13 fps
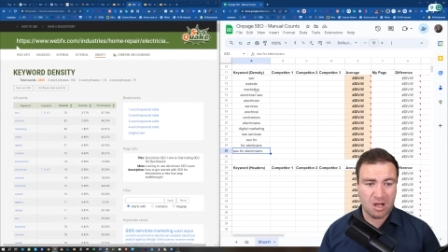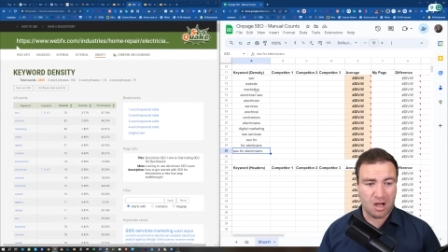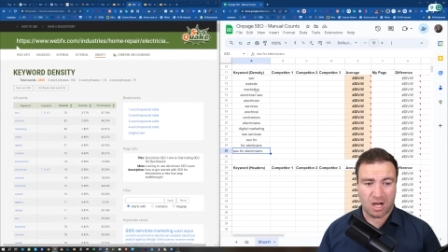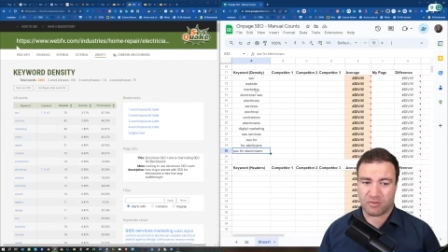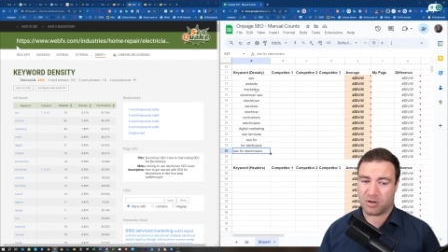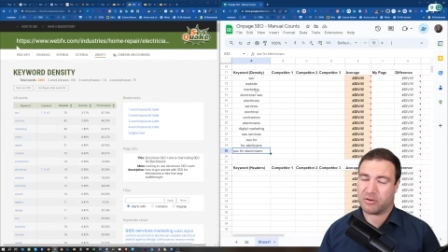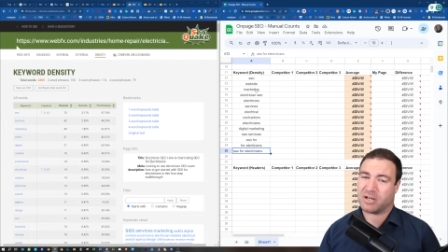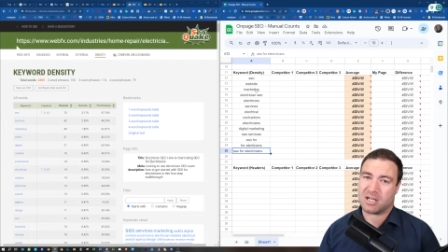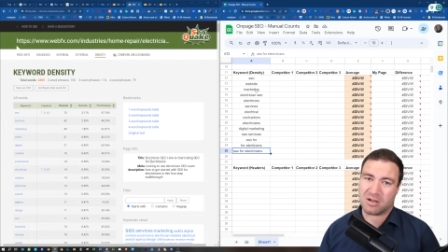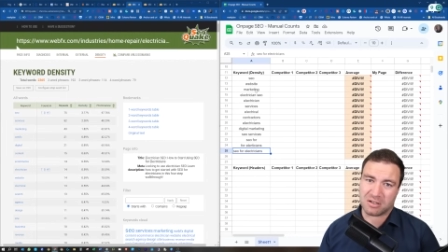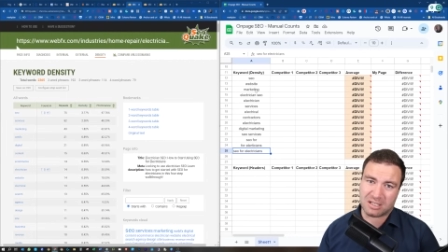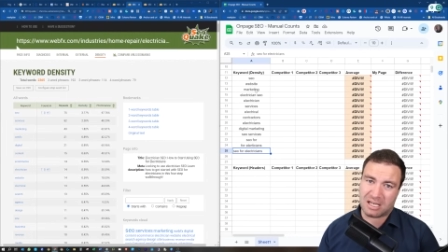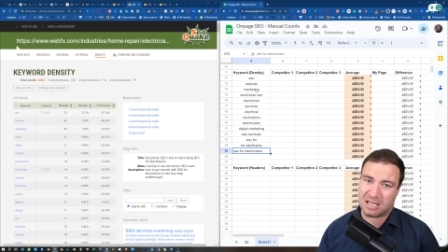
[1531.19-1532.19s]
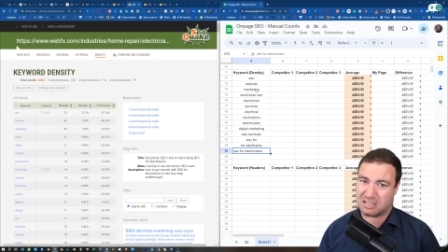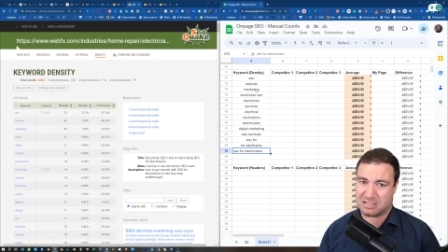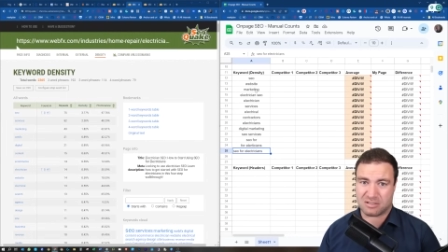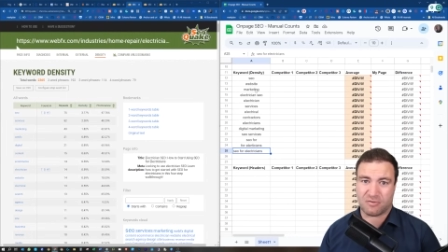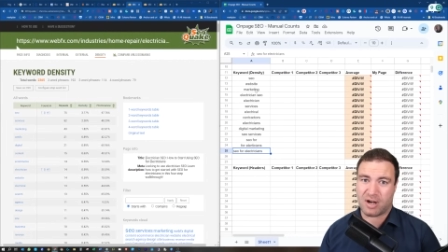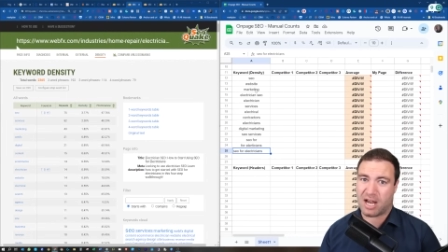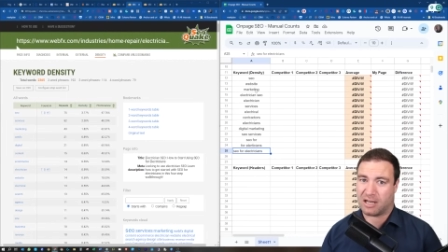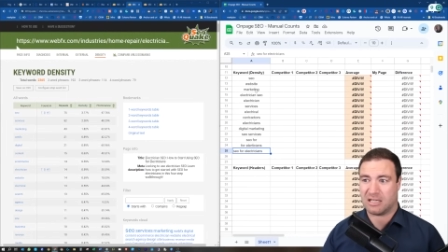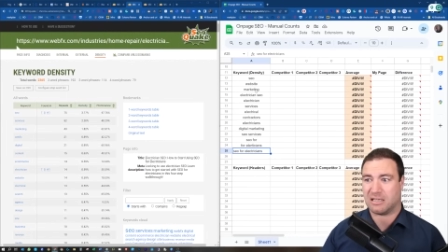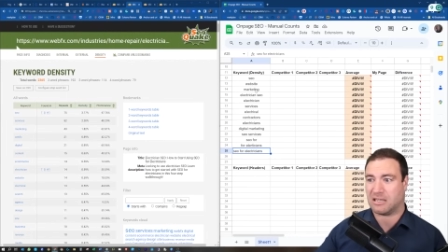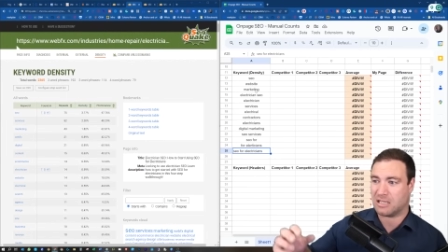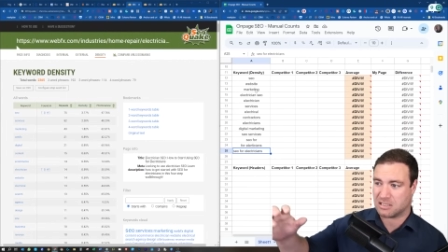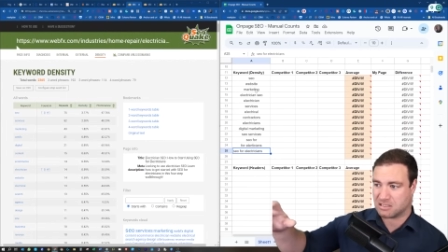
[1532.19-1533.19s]
I've already got the other surrounding
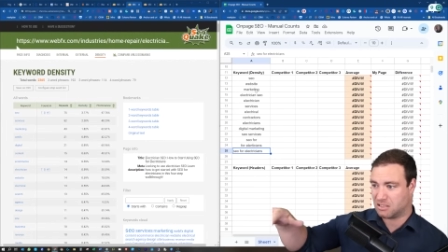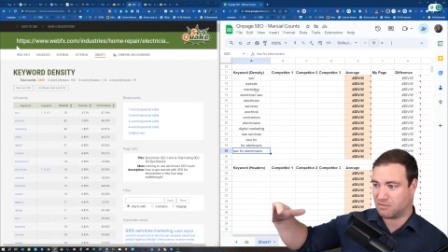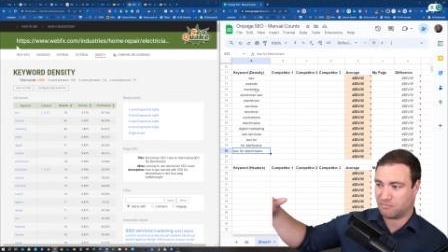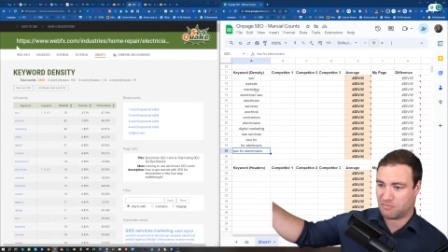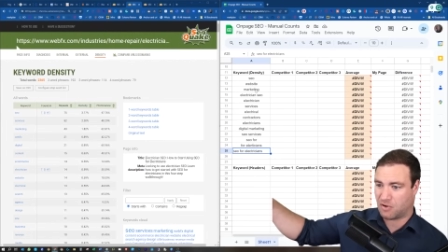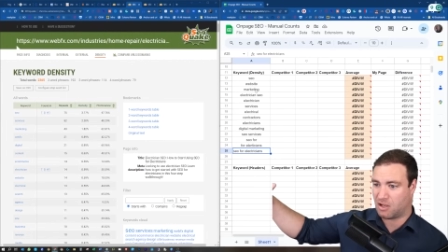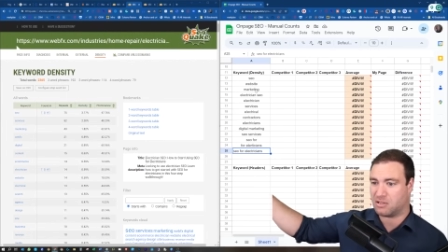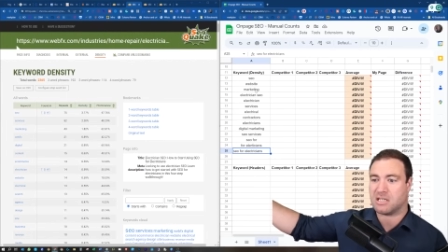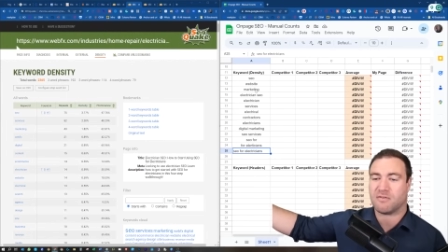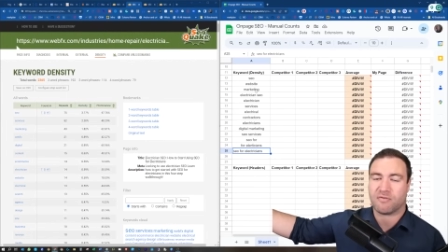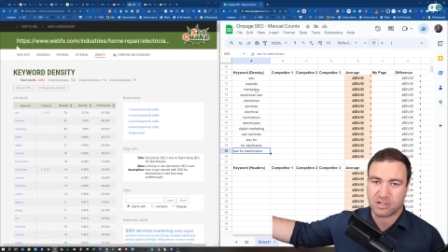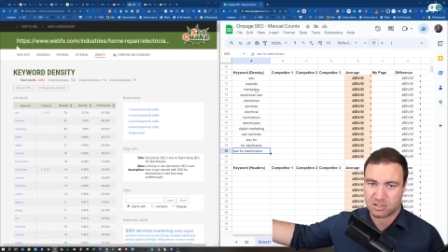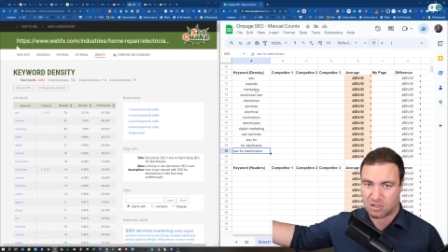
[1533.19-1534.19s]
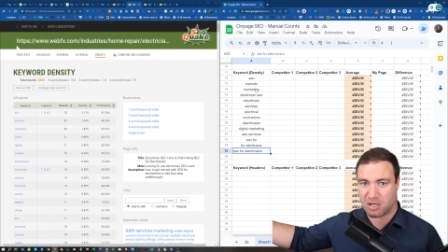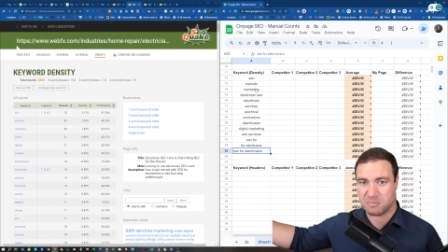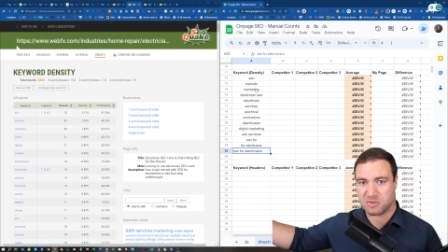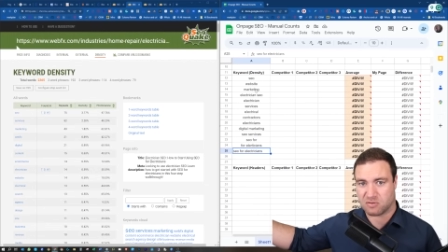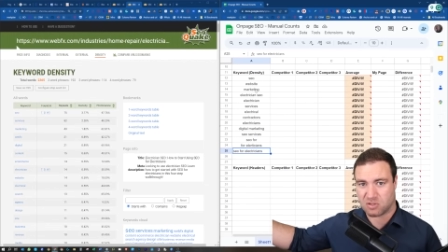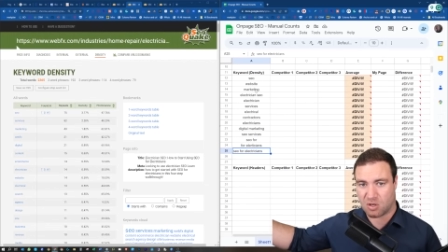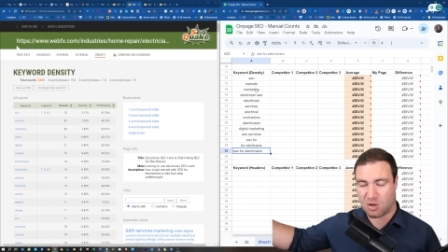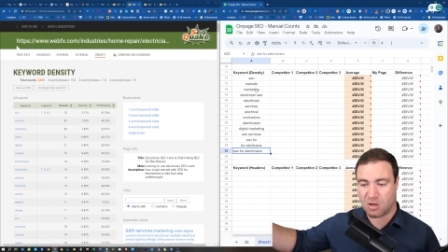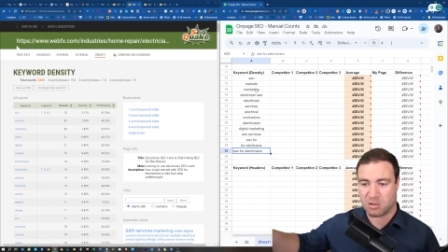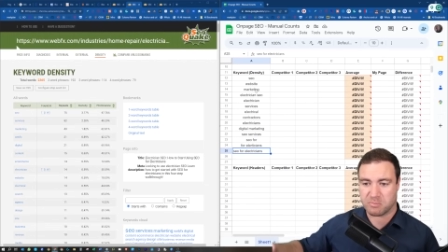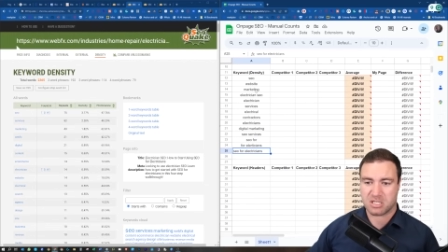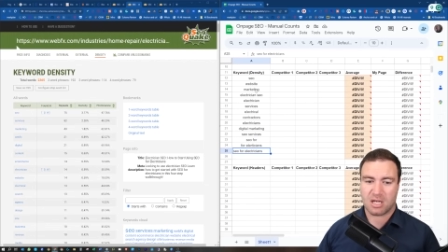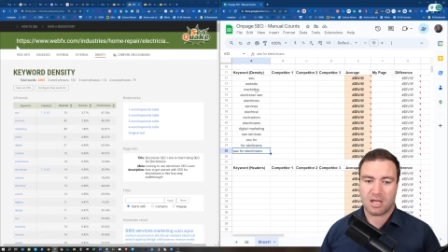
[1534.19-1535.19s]
things that are, are different types of terms.